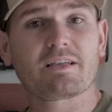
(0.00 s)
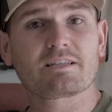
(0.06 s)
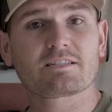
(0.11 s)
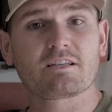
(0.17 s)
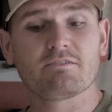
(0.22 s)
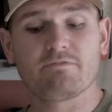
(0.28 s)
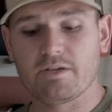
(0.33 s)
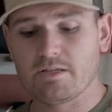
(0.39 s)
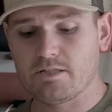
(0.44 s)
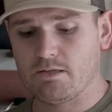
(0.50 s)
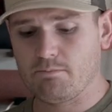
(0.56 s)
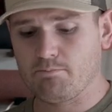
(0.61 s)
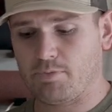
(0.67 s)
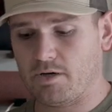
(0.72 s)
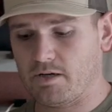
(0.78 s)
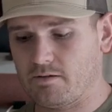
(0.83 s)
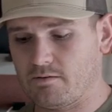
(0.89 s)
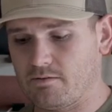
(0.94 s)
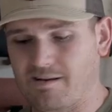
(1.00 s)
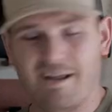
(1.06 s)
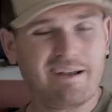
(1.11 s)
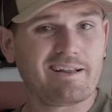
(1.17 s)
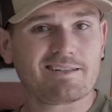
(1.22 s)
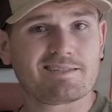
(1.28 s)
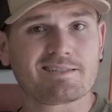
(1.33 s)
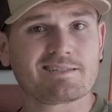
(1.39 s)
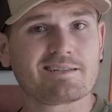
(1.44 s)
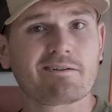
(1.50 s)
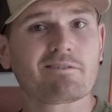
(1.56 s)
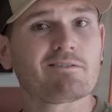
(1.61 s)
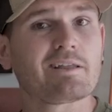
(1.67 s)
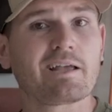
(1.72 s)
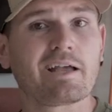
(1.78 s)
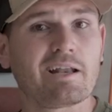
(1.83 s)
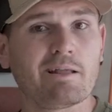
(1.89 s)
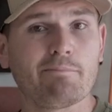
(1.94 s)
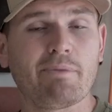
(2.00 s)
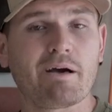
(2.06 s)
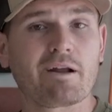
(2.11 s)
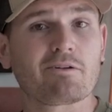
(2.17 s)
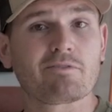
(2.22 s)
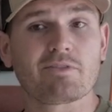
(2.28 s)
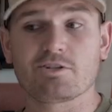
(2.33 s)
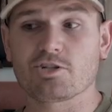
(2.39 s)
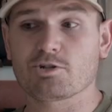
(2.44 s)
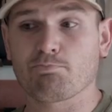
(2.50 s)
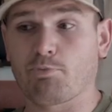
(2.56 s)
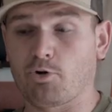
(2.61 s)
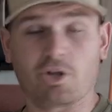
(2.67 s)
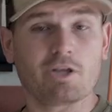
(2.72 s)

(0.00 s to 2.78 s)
make things convenient, but not necessarily any better than just